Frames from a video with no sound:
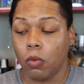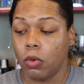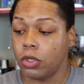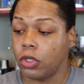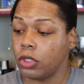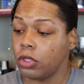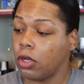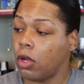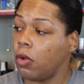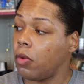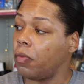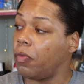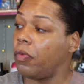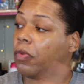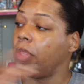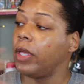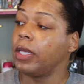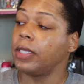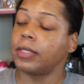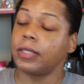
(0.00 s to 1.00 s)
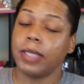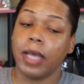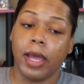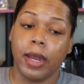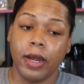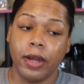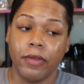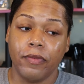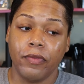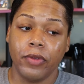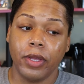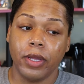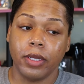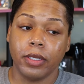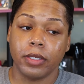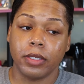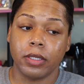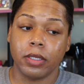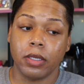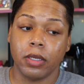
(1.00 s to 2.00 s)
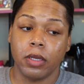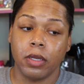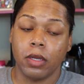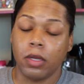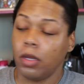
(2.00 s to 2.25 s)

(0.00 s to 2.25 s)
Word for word: which is on this side of the fence,